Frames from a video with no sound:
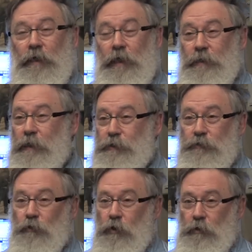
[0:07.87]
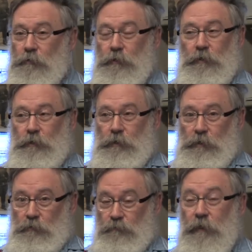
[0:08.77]
Unless you are
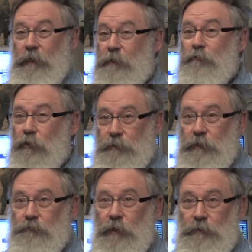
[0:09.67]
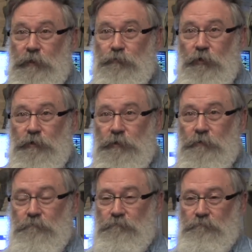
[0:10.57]
really the most interesting
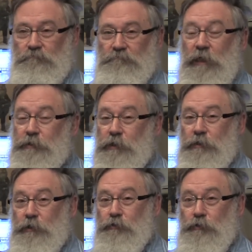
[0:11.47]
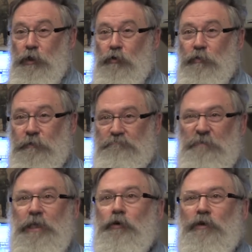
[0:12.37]
person, not just that you know, but
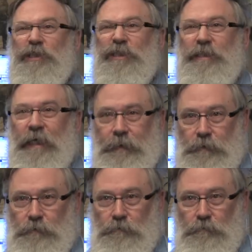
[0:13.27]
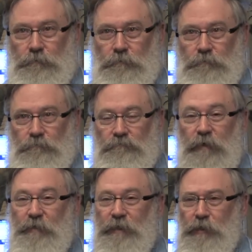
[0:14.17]
in your state,
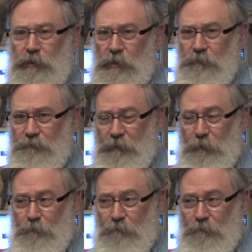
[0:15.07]
maybe in the country.